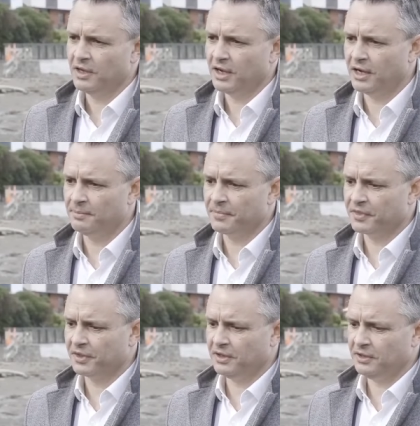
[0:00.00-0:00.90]
Um,
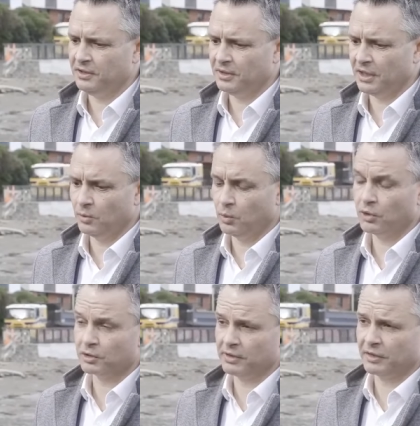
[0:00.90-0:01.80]
the uh,
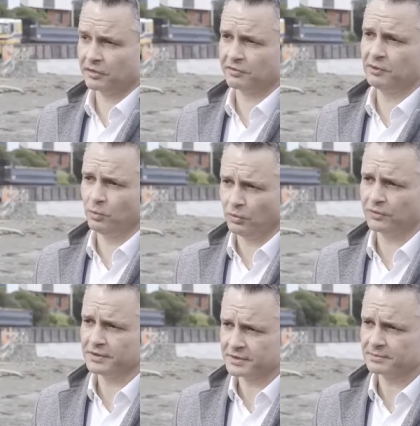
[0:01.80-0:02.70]
work around three
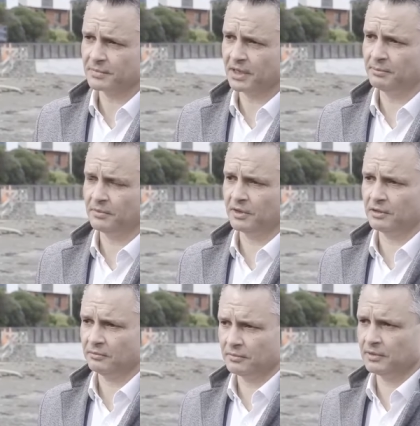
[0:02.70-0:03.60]
waters, um,
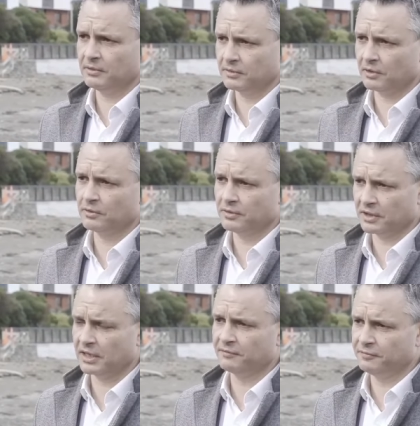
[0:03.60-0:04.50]
the the, the
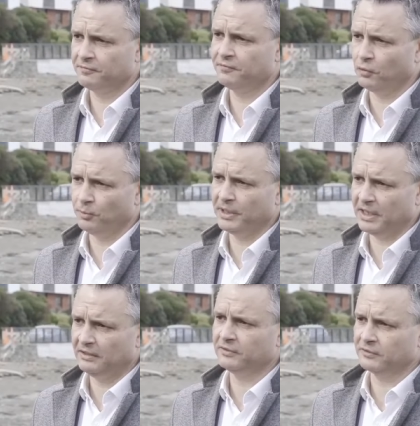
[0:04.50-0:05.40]
kind of four big
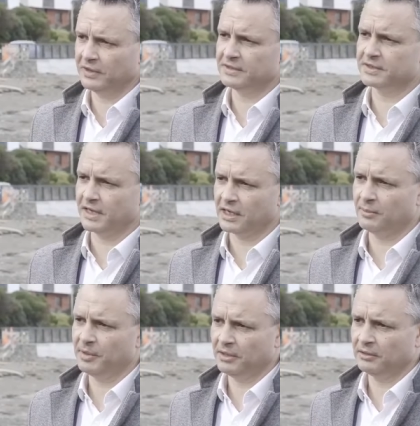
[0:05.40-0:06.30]
entities that are
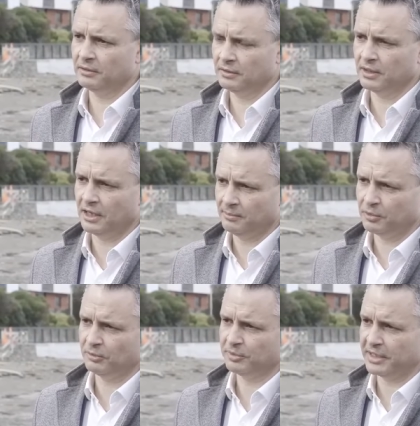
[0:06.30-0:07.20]
being um,
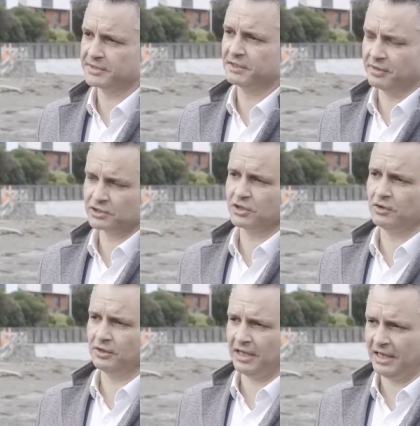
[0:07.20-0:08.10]
put in place, they're actually
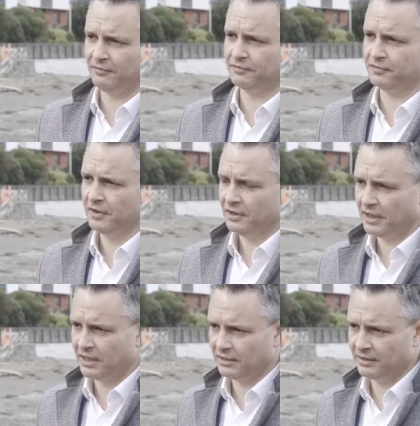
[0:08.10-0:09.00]
going to have
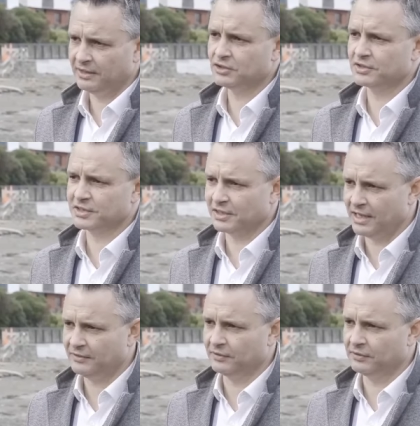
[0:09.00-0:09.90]
uh,
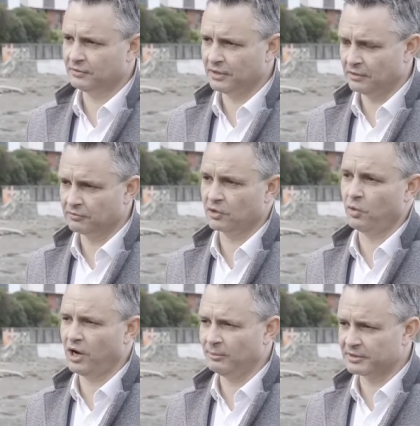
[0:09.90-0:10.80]
legislated uh,
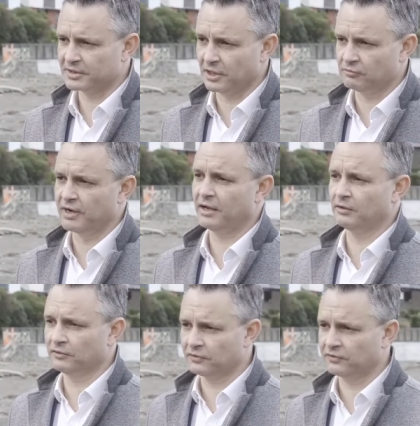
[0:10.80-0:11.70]
requirements
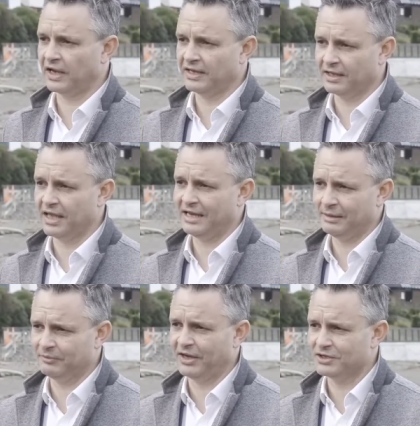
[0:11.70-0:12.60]
around taking
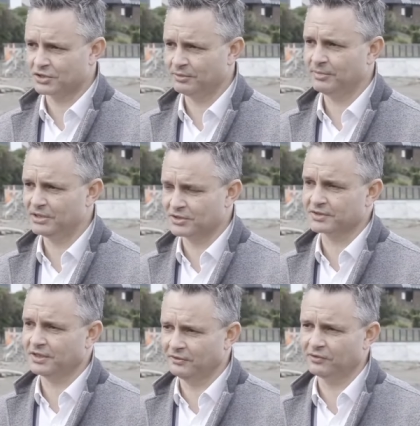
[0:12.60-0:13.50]
adaptation
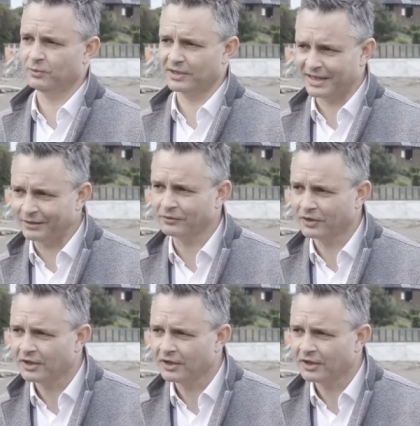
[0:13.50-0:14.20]
measures into account